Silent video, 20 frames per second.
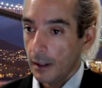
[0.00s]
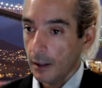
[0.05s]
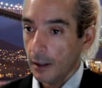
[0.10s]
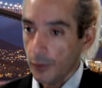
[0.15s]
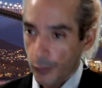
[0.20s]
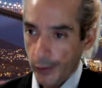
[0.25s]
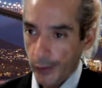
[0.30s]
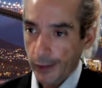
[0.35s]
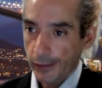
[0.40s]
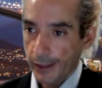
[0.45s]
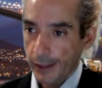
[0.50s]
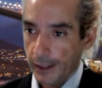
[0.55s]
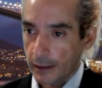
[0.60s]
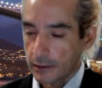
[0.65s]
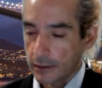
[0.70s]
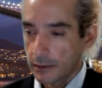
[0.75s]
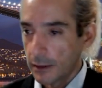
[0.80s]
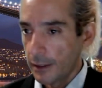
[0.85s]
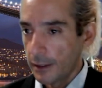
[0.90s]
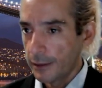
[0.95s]

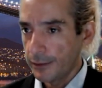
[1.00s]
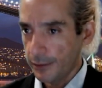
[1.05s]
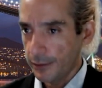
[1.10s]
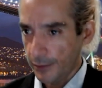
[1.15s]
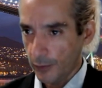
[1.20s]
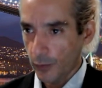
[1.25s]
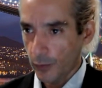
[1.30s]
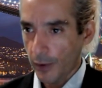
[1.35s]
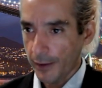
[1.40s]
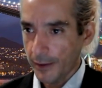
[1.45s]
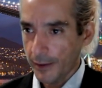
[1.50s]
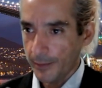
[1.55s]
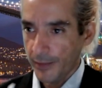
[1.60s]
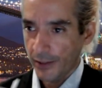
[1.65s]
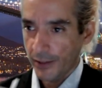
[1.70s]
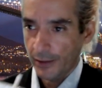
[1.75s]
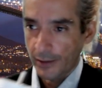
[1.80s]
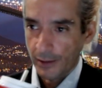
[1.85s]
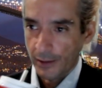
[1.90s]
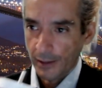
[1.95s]
Aquarius. They're the water
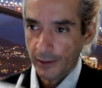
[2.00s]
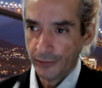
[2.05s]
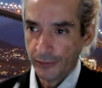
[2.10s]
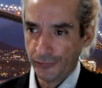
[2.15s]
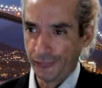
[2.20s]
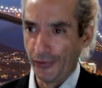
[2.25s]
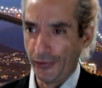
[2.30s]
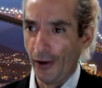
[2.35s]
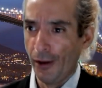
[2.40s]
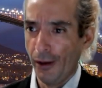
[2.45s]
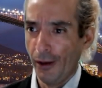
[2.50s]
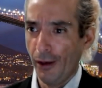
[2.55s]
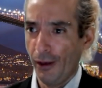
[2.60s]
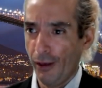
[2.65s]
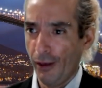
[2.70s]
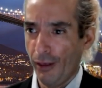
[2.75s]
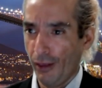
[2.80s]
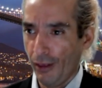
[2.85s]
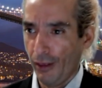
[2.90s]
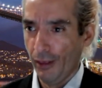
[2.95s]
bearer.
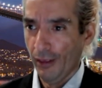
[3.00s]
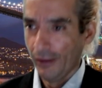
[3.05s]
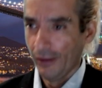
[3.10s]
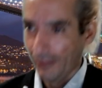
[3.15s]
Duh!